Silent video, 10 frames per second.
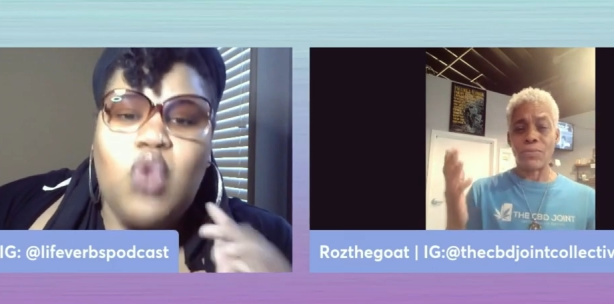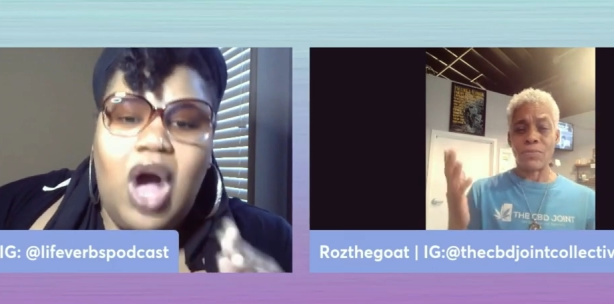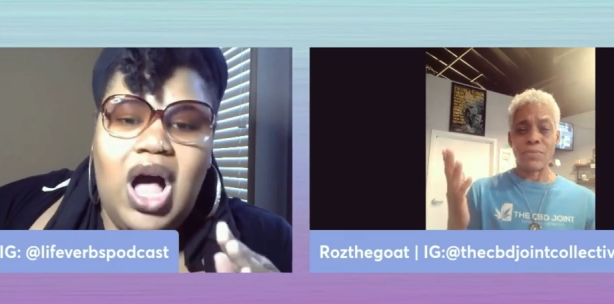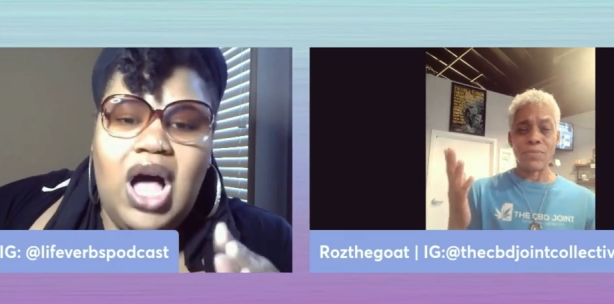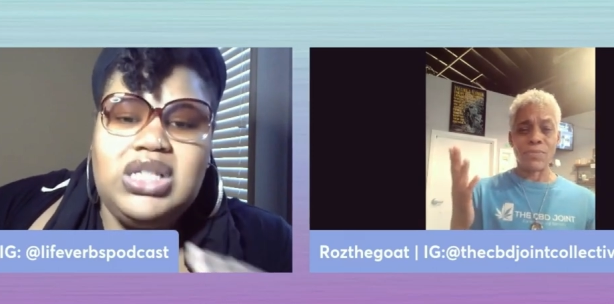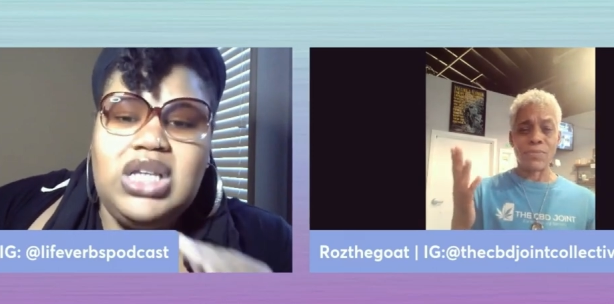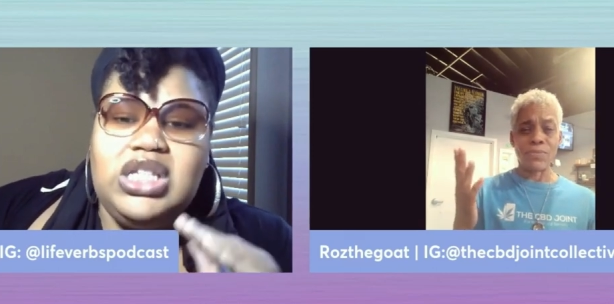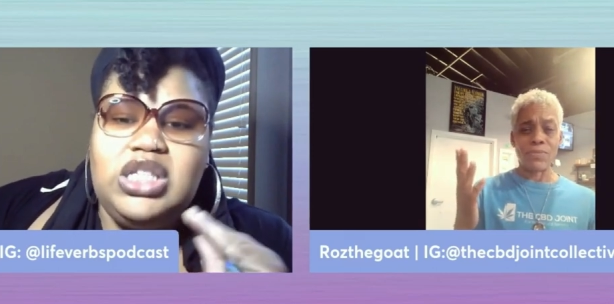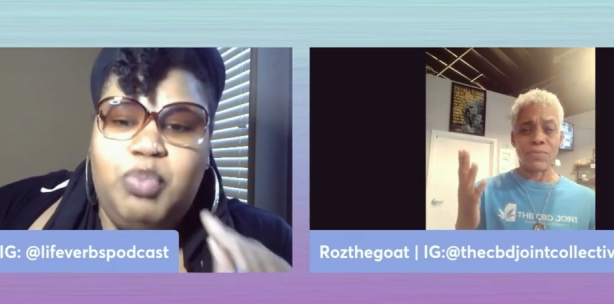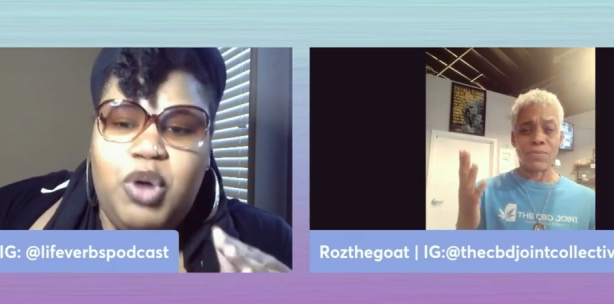Speaker 1: Roz
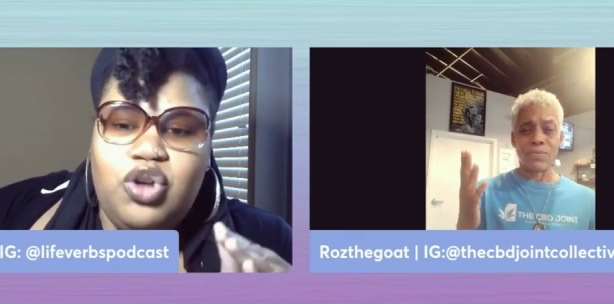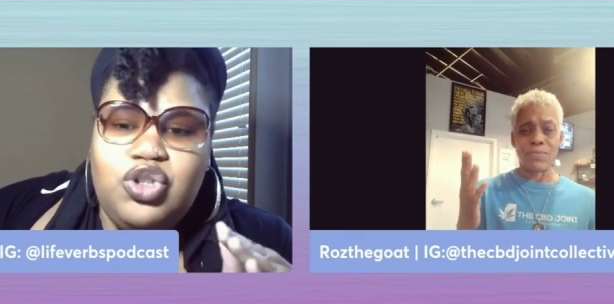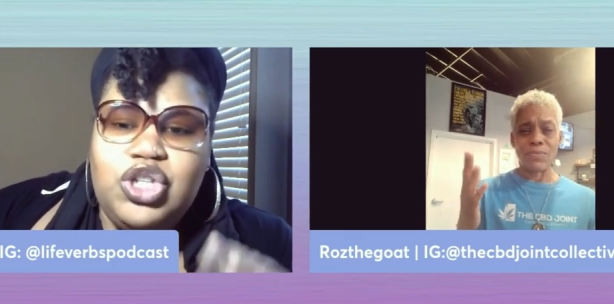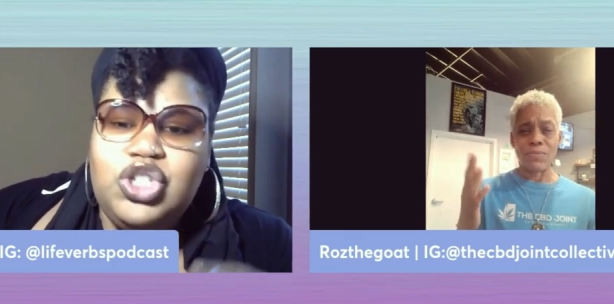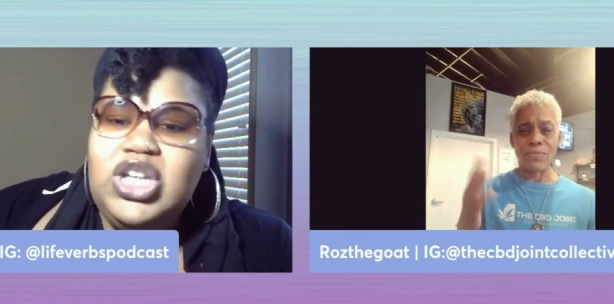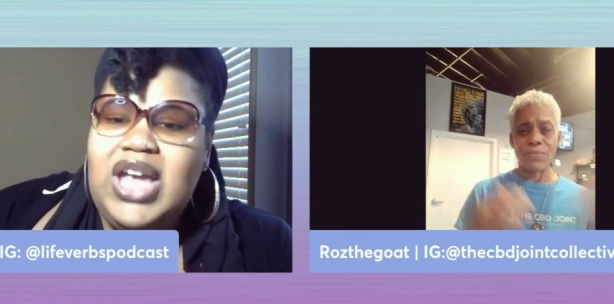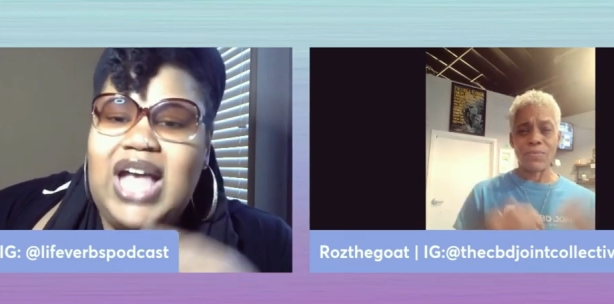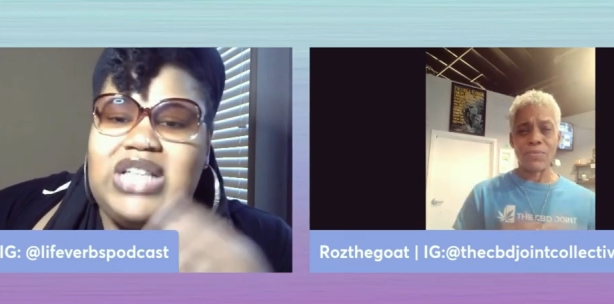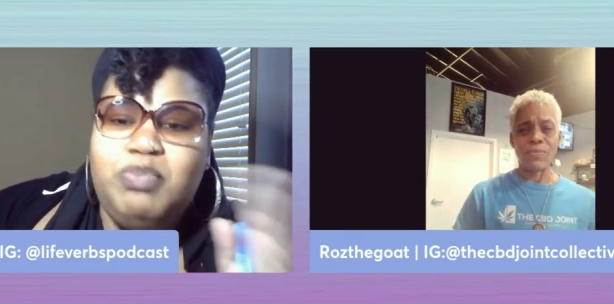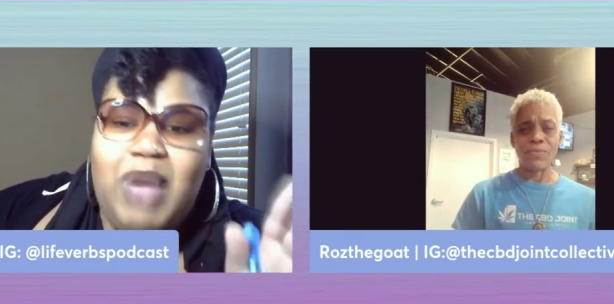is the person. She
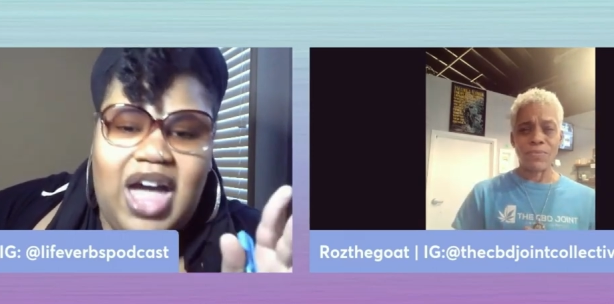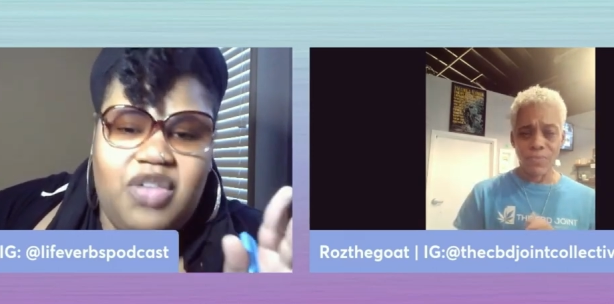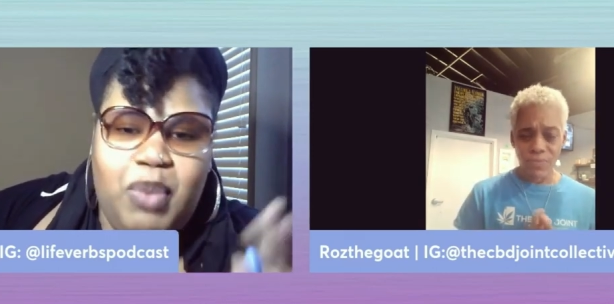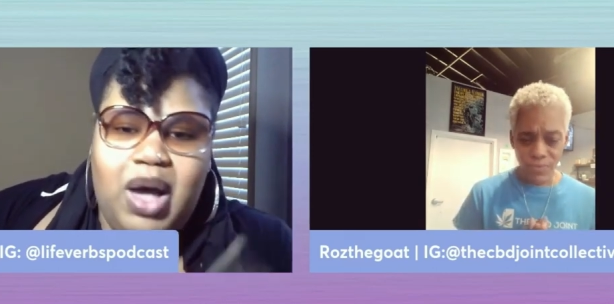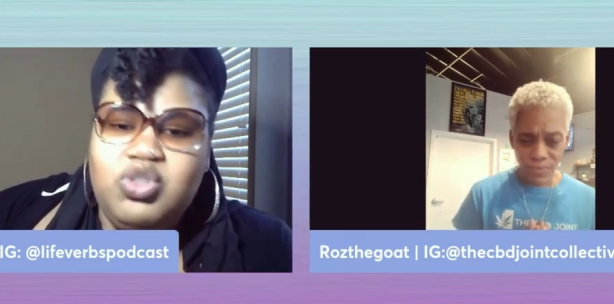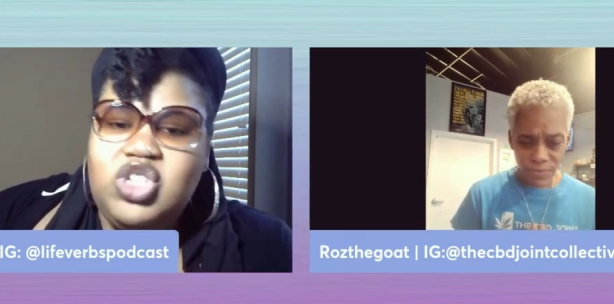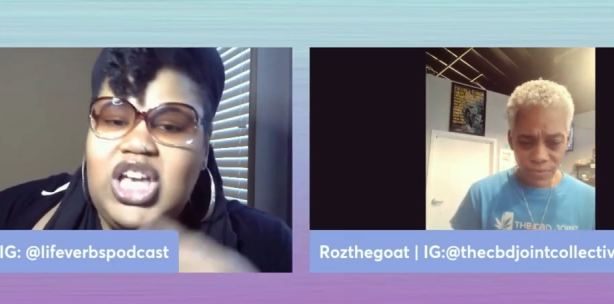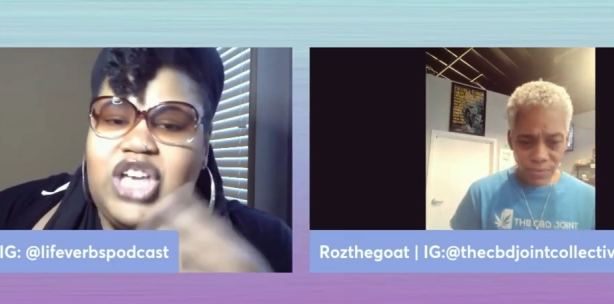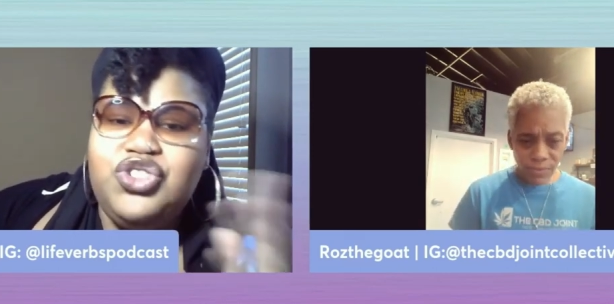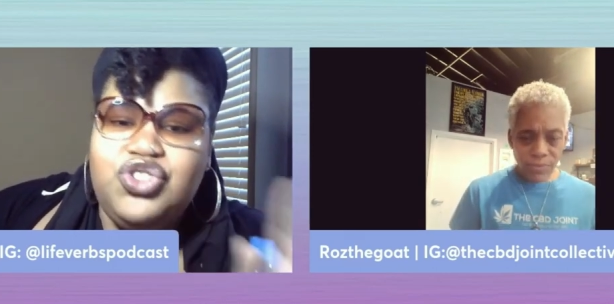has bath bomb.
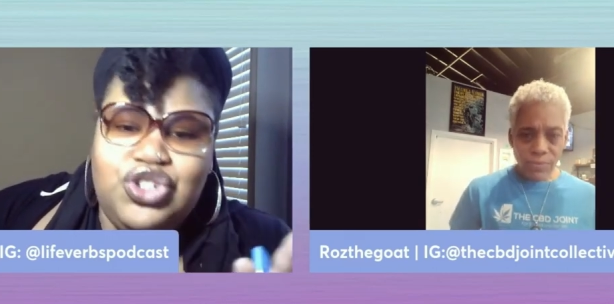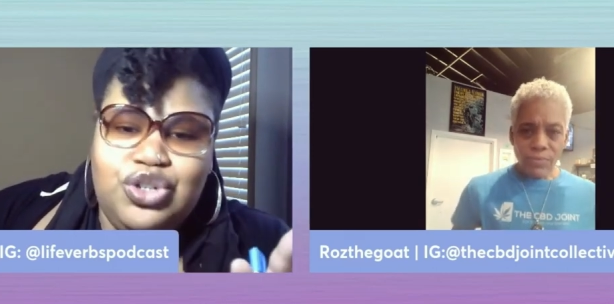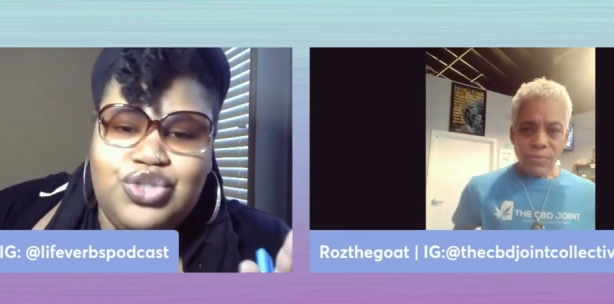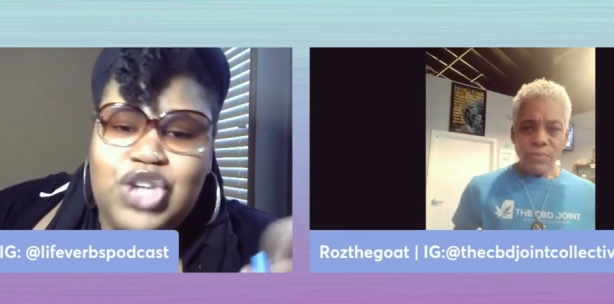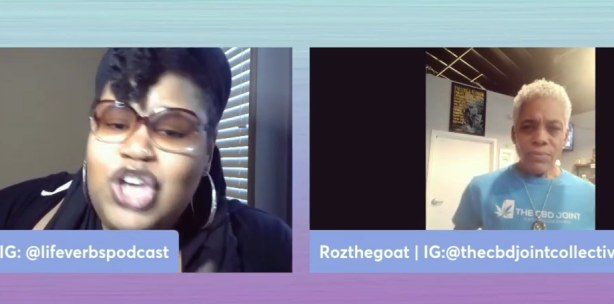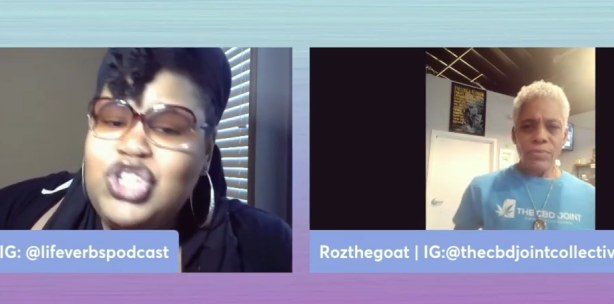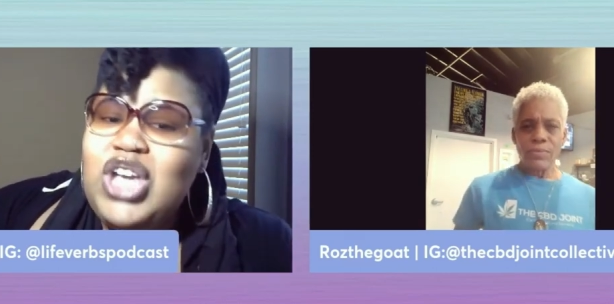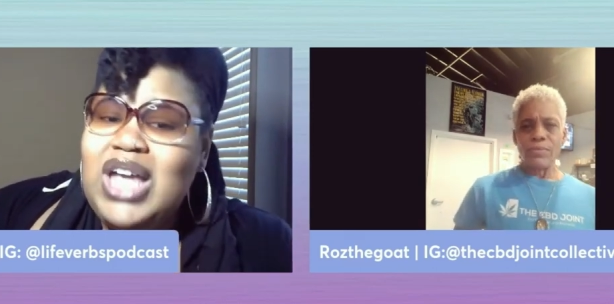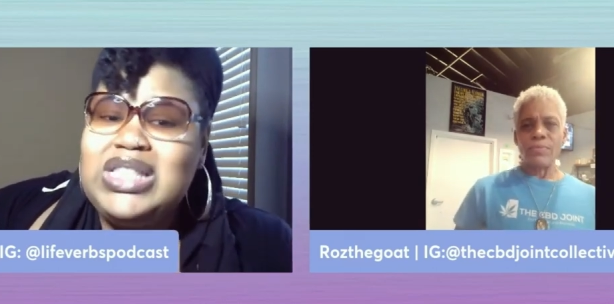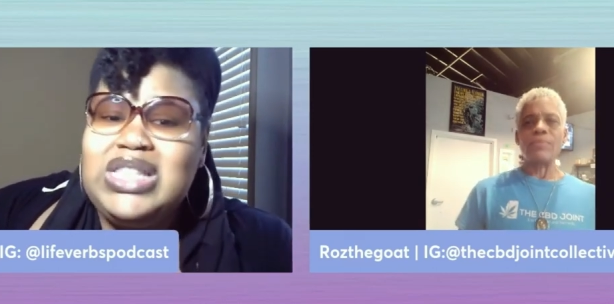She has juice.
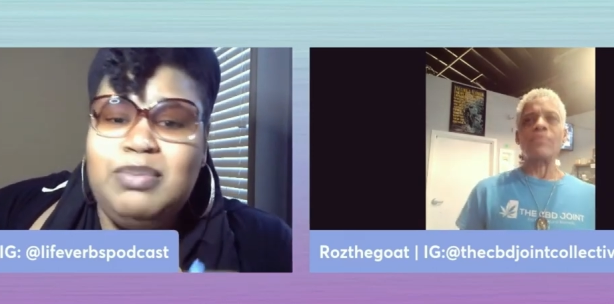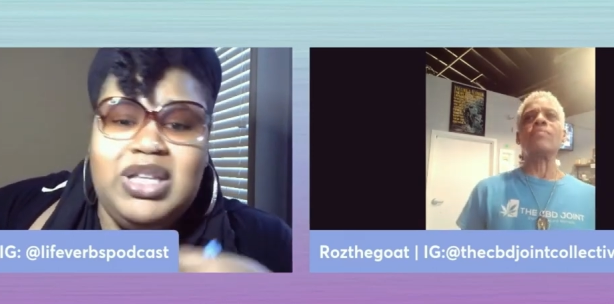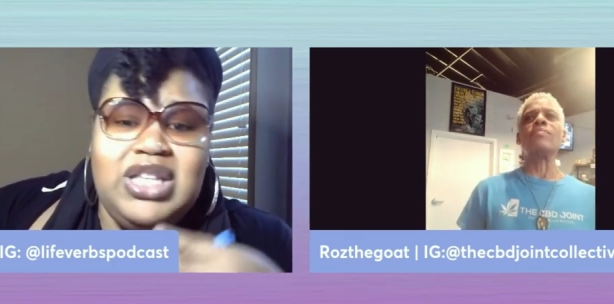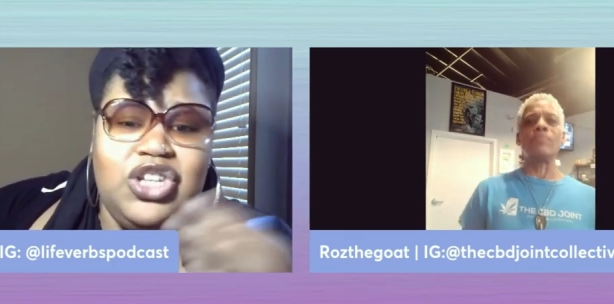She has C B